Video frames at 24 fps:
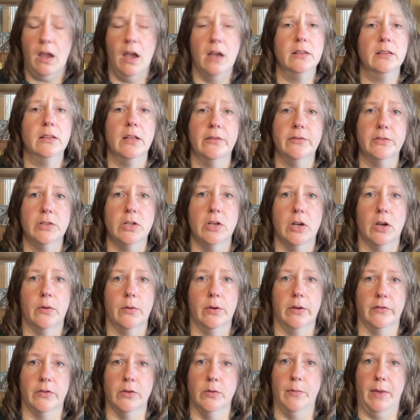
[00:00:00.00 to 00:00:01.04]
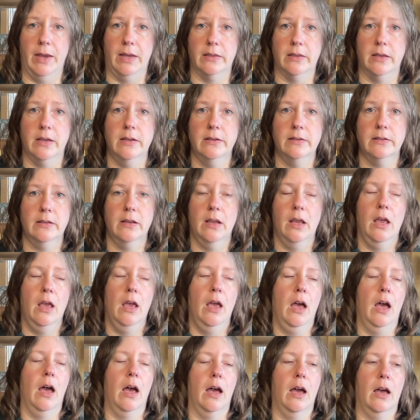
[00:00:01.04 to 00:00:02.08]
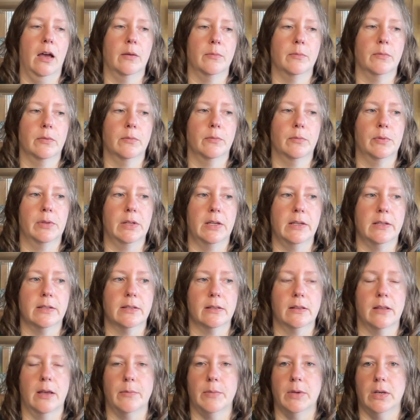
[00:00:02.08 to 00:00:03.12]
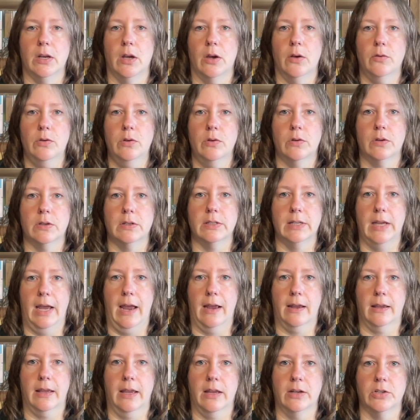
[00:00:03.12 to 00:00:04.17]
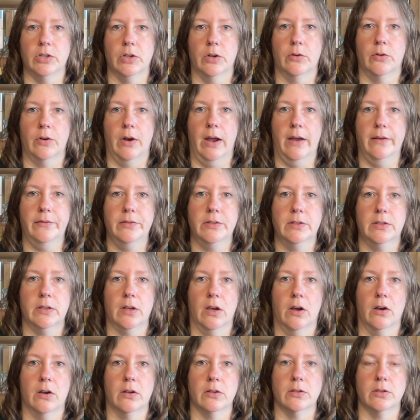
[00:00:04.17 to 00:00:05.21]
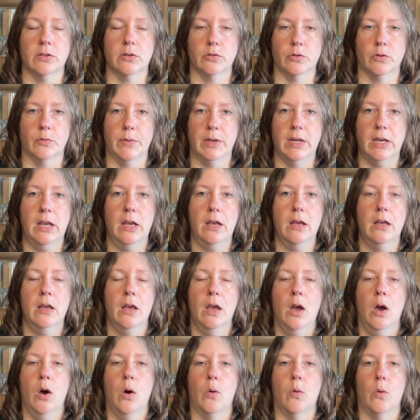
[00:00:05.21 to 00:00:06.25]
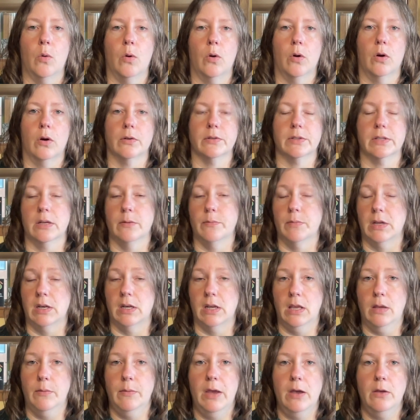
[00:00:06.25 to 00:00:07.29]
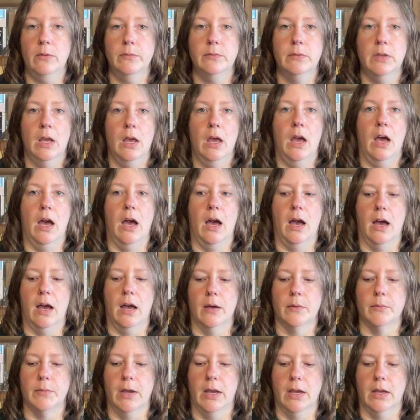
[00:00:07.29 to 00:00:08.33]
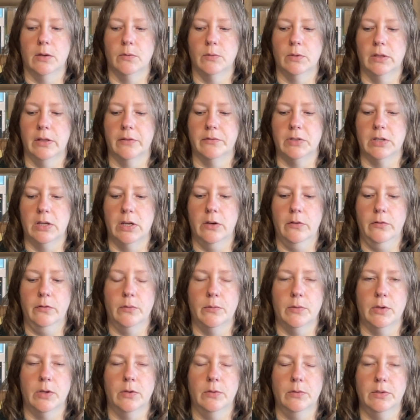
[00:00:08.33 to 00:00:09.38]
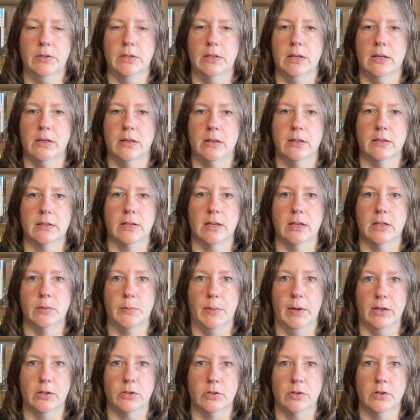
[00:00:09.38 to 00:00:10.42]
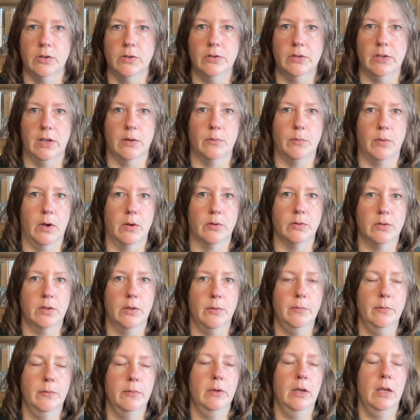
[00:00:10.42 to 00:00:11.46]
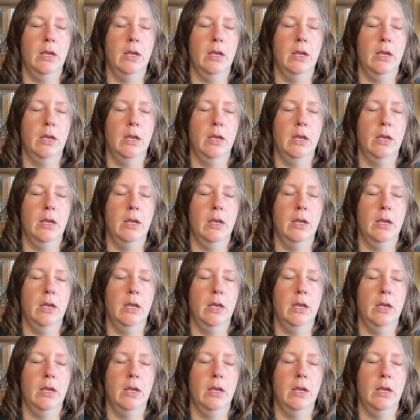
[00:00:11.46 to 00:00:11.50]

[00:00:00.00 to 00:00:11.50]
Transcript: I'd love to know if you make these. Um, please let me know. You can tag Gage Hill Crafts on social media or send me an email. Um, and we'd love to hear from you. Send, send pictures and post them.